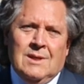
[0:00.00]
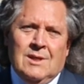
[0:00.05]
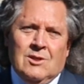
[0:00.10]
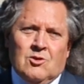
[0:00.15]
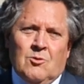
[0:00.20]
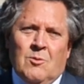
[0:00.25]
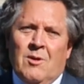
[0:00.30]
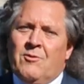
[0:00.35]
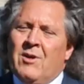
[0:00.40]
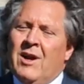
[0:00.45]

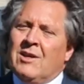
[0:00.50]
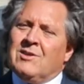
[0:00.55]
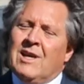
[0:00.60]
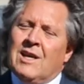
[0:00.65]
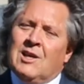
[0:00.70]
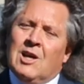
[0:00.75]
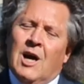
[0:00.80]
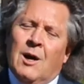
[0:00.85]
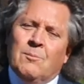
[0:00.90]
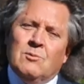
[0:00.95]
So, my friends, I
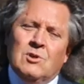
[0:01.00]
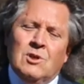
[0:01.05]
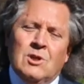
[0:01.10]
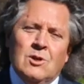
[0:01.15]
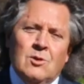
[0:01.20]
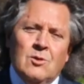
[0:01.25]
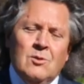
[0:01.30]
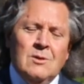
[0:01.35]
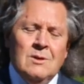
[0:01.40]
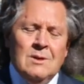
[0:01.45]
come to
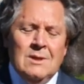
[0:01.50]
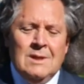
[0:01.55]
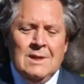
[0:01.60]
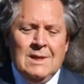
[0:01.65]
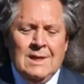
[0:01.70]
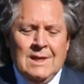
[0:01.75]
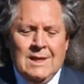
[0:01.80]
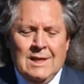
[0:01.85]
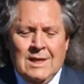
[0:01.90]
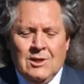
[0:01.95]
you
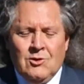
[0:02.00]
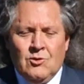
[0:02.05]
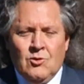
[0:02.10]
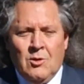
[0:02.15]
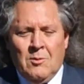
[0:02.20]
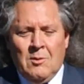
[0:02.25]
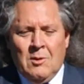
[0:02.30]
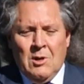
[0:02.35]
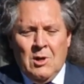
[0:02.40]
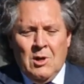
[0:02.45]

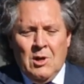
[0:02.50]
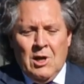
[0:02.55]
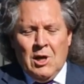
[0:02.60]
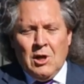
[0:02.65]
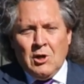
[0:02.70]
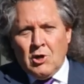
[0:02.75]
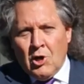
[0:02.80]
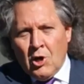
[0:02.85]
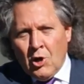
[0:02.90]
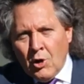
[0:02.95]
to
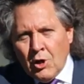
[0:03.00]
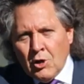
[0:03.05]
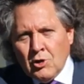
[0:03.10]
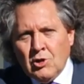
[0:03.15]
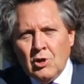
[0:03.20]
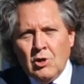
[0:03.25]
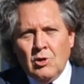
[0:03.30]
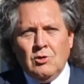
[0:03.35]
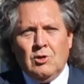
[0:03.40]
encourage you,